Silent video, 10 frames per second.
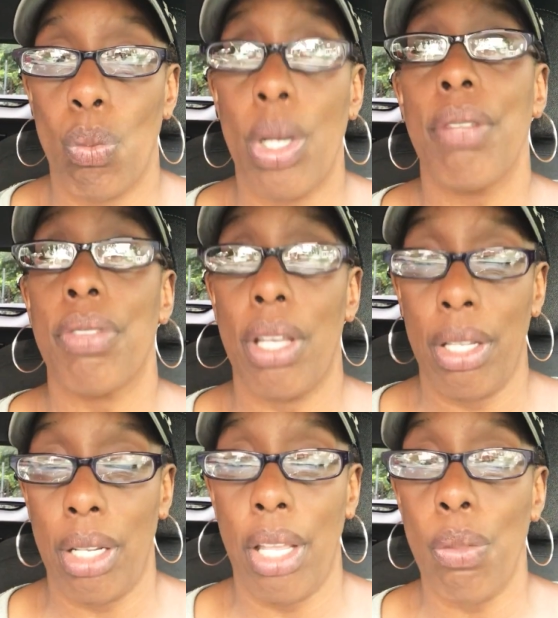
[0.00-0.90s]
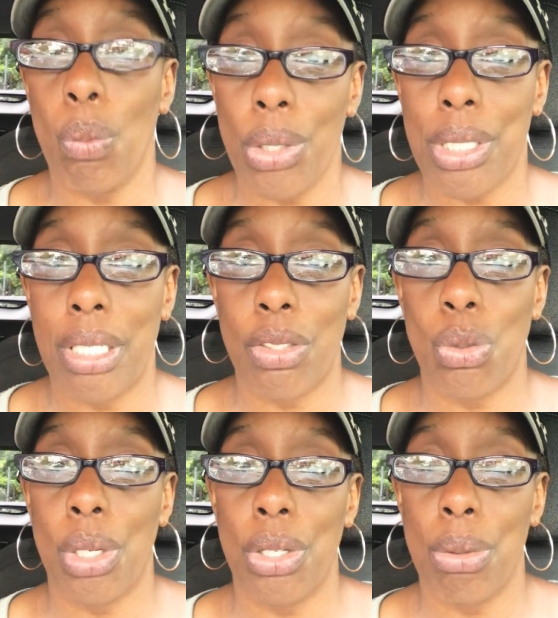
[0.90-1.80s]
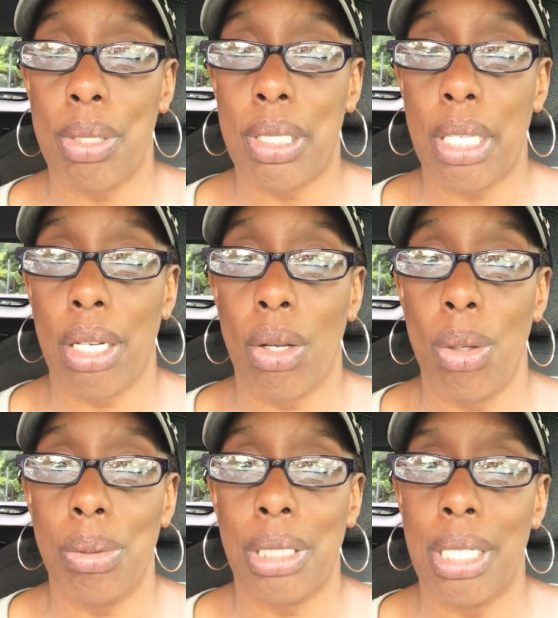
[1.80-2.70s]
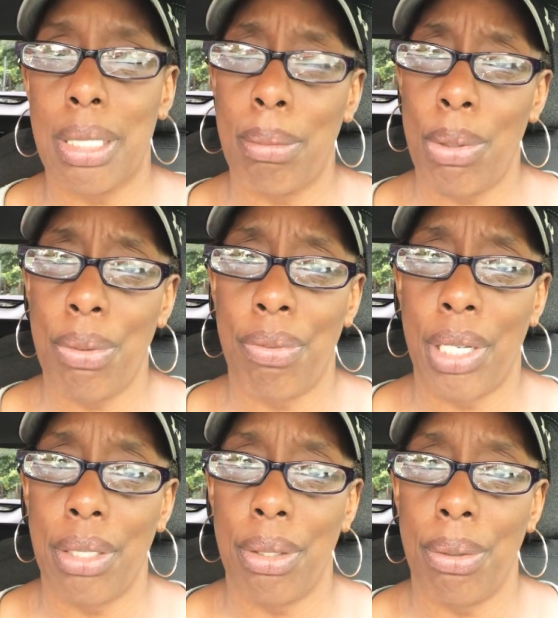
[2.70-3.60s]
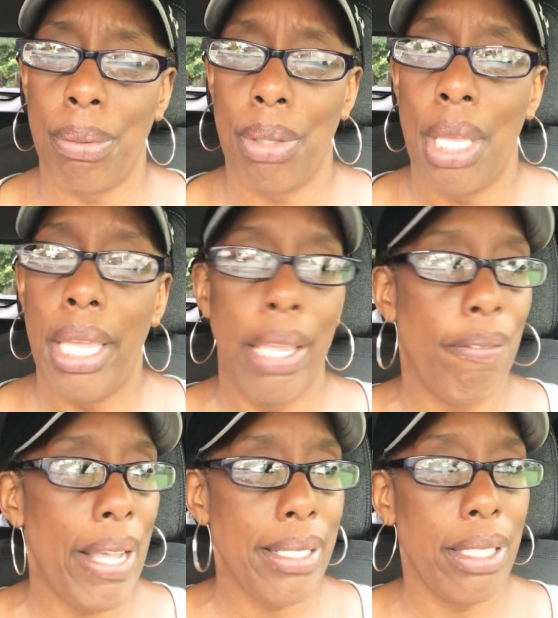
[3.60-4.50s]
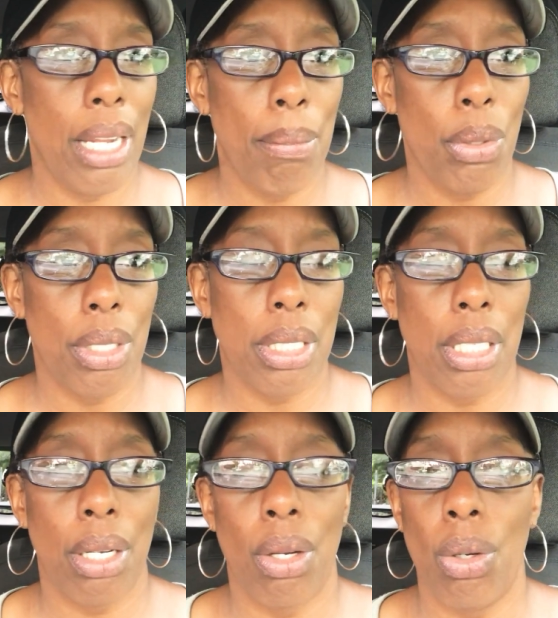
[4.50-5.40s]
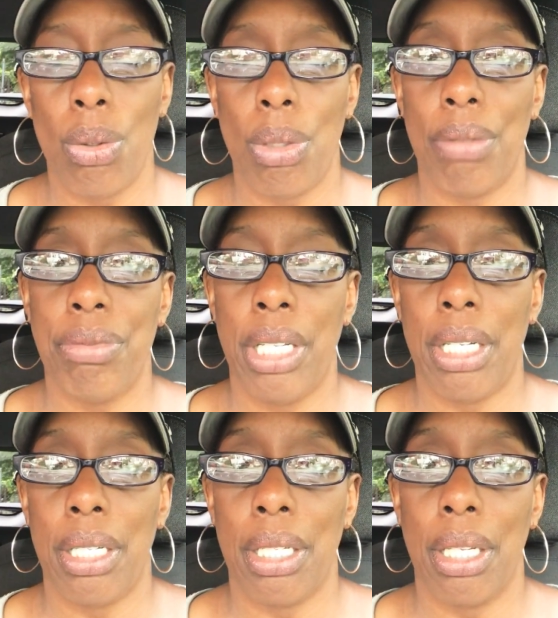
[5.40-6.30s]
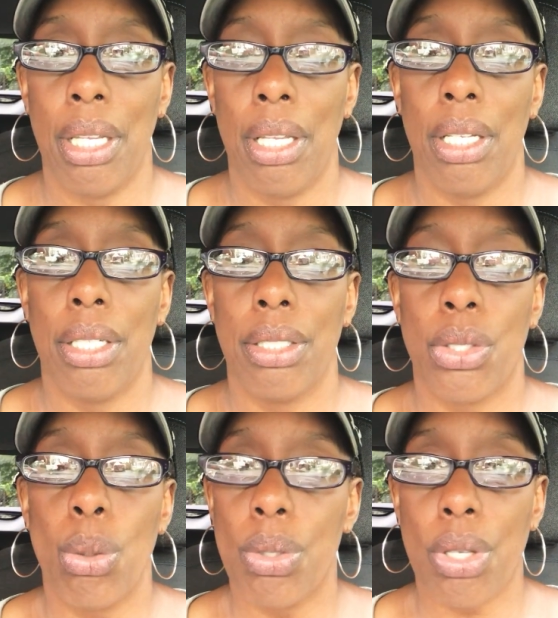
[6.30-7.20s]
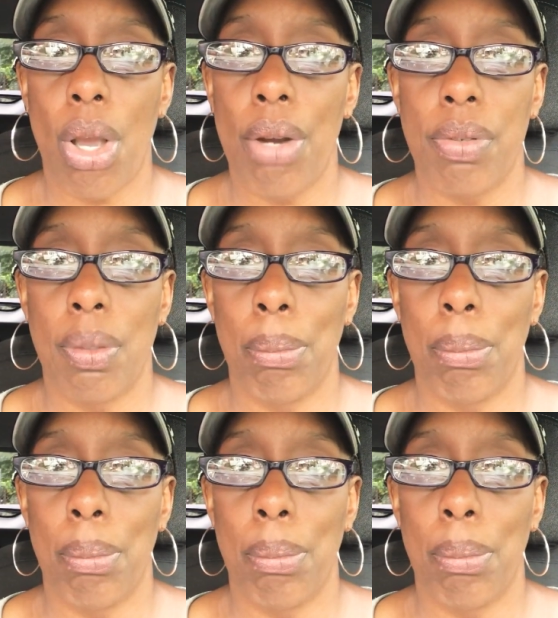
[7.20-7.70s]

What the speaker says: one of the other worst things that you can do is set a goal that doesn't motivate you. If I said I'm going to set a goal of knitting 2 scarves a